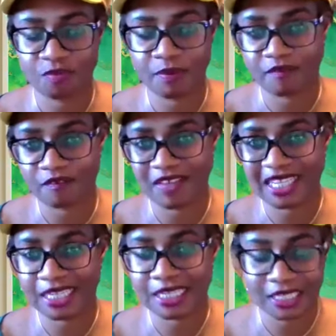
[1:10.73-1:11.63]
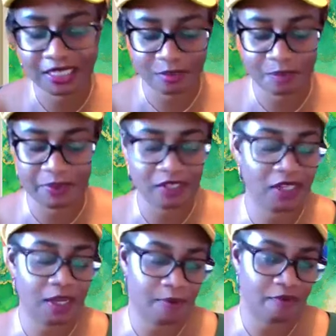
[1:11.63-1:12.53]
you've been feeling this
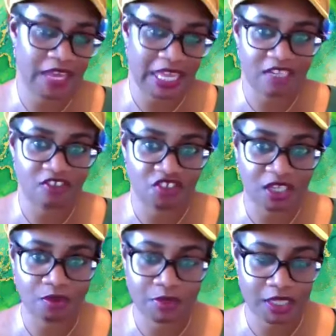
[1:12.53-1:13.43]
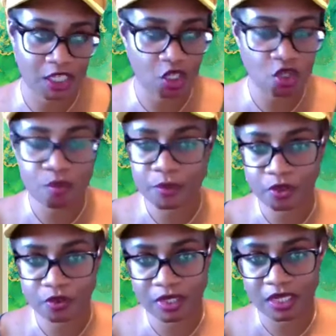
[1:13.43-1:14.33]
buildup of energy with the new
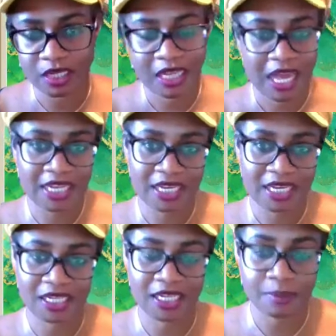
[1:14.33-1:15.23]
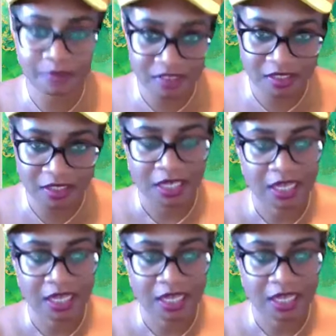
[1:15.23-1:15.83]
moon and eclipse,